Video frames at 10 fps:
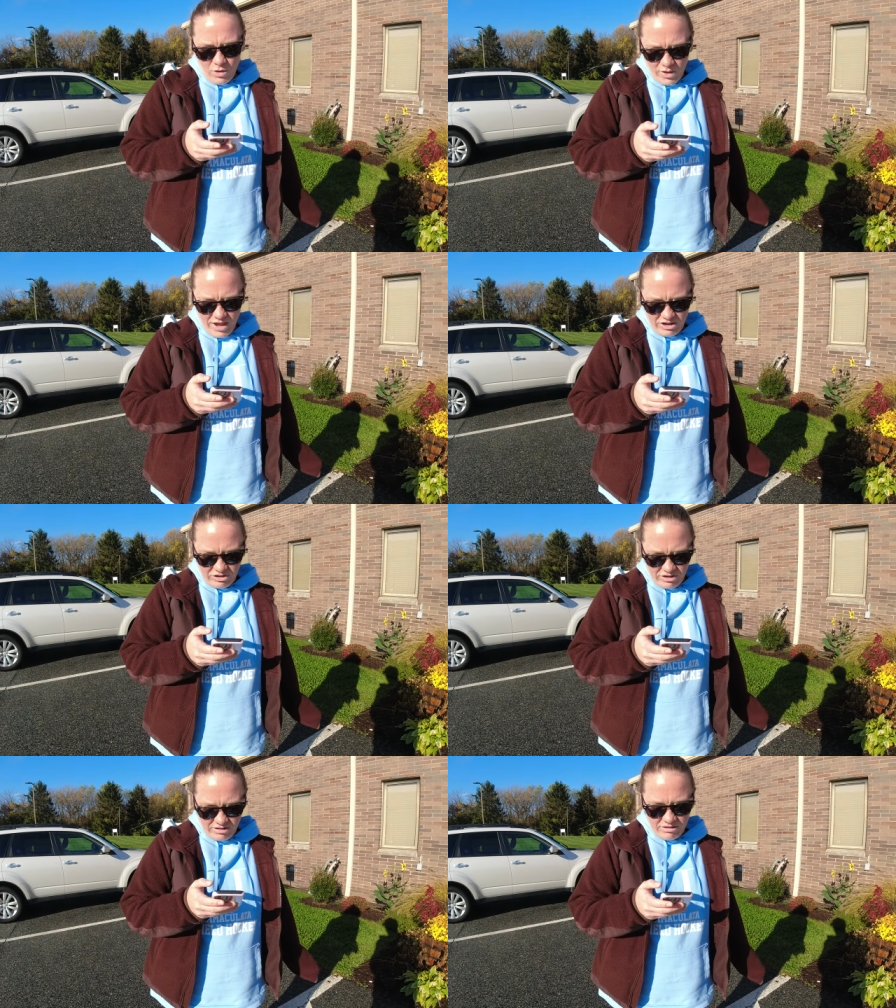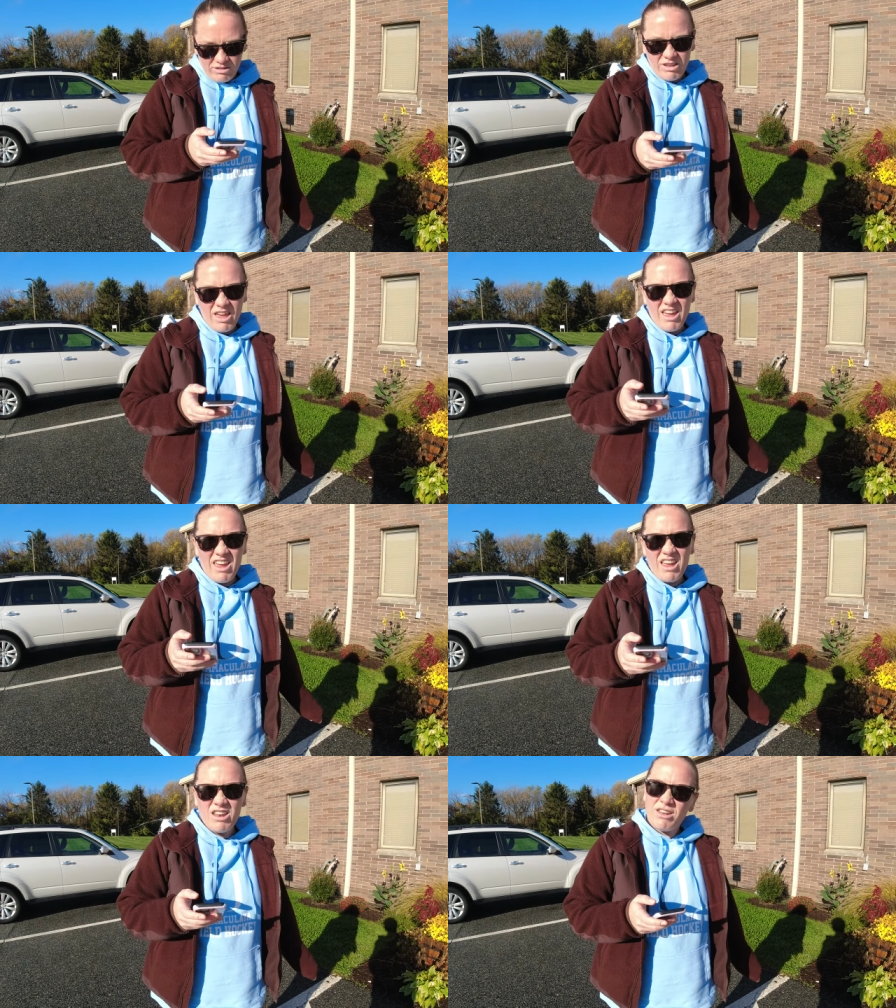locations
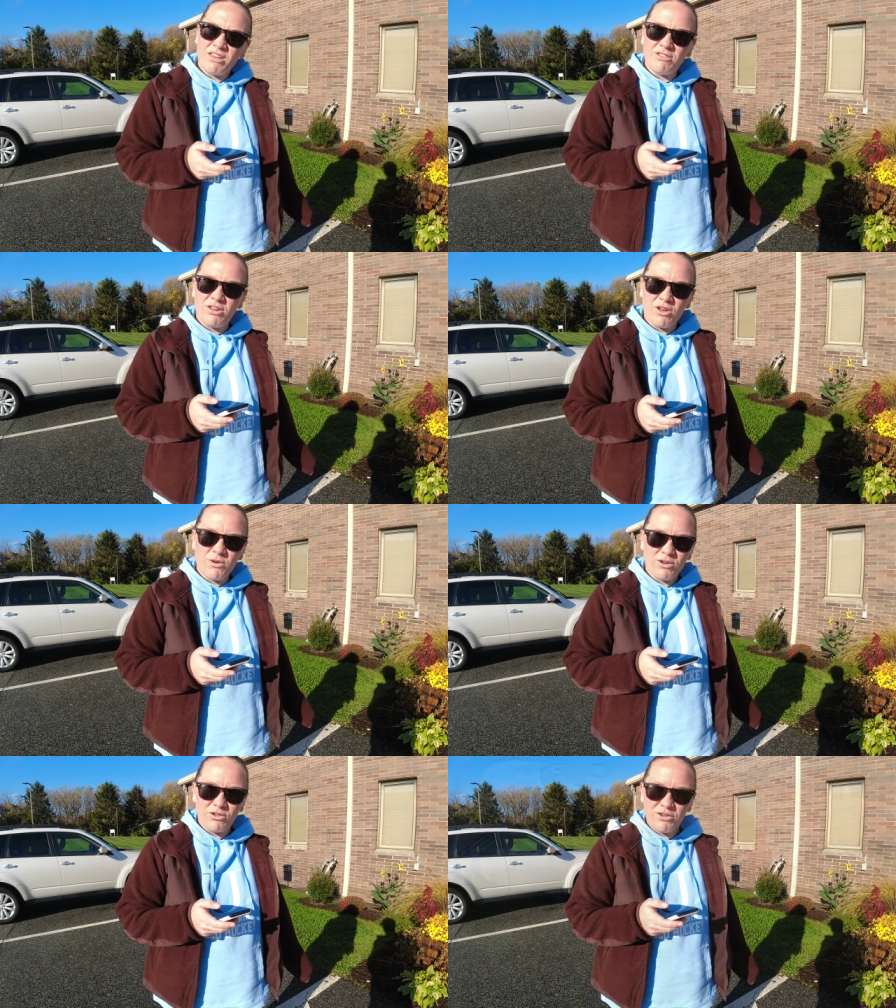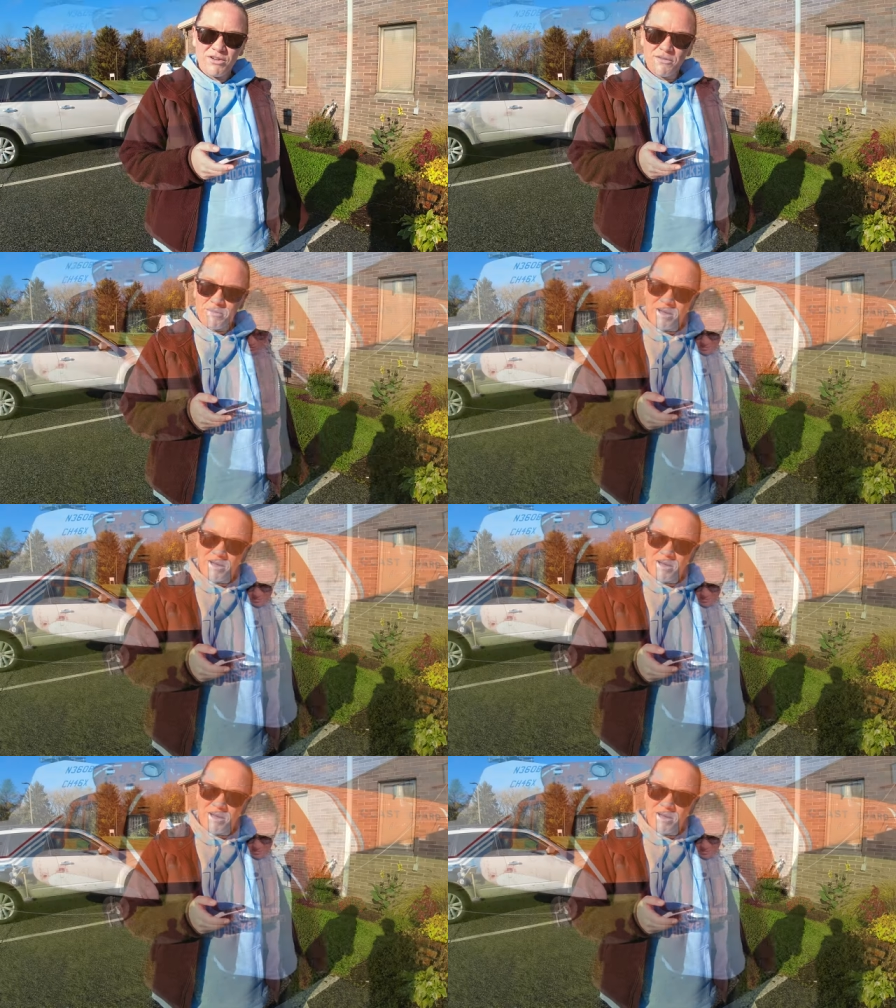and continue our journey from